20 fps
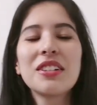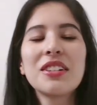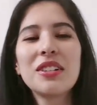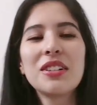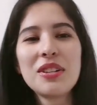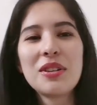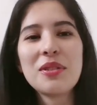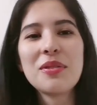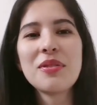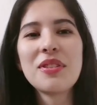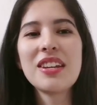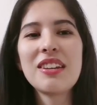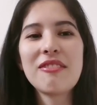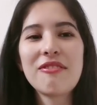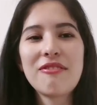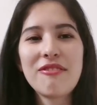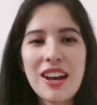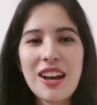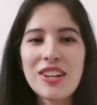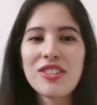
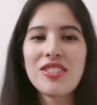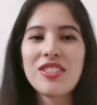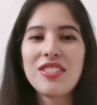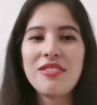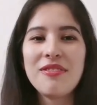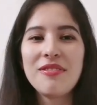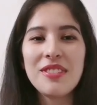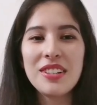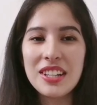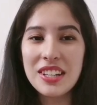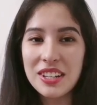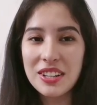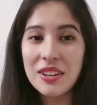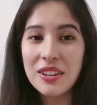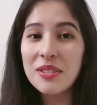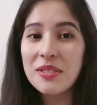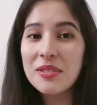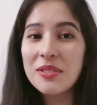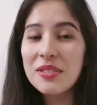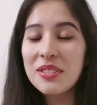clothing fashion
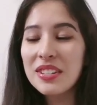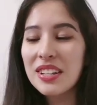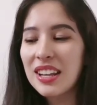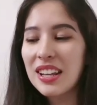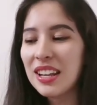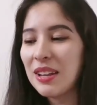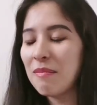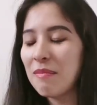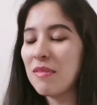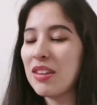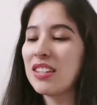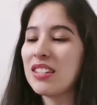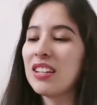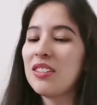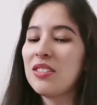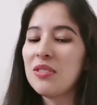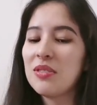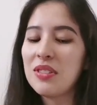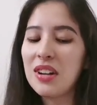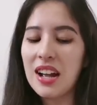videos because I
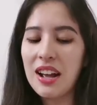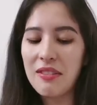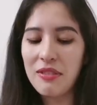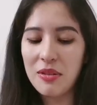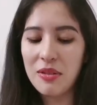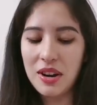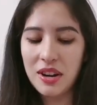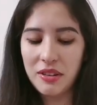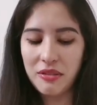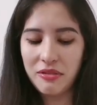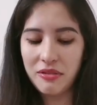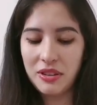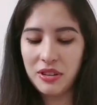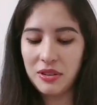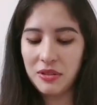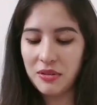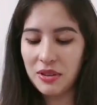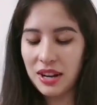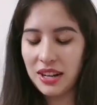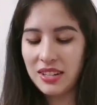do have quite a
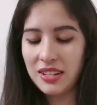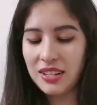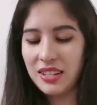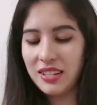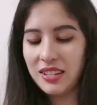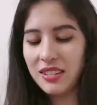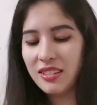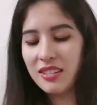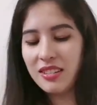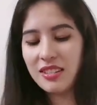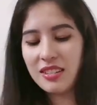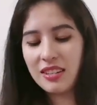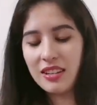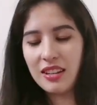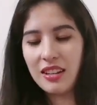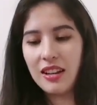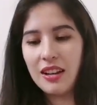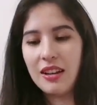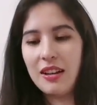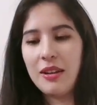few ideas.
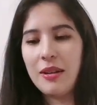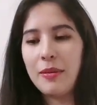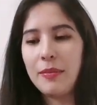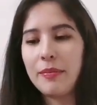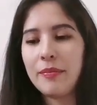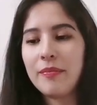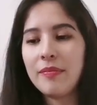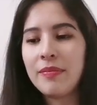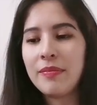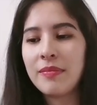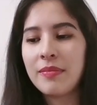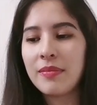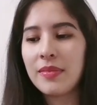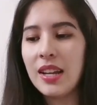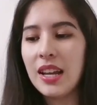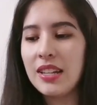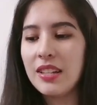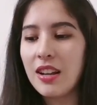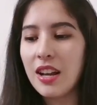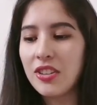And
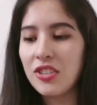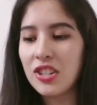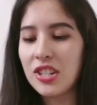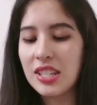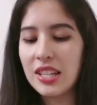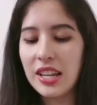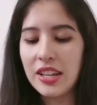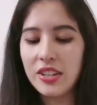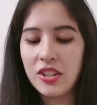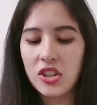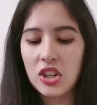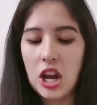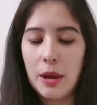not just like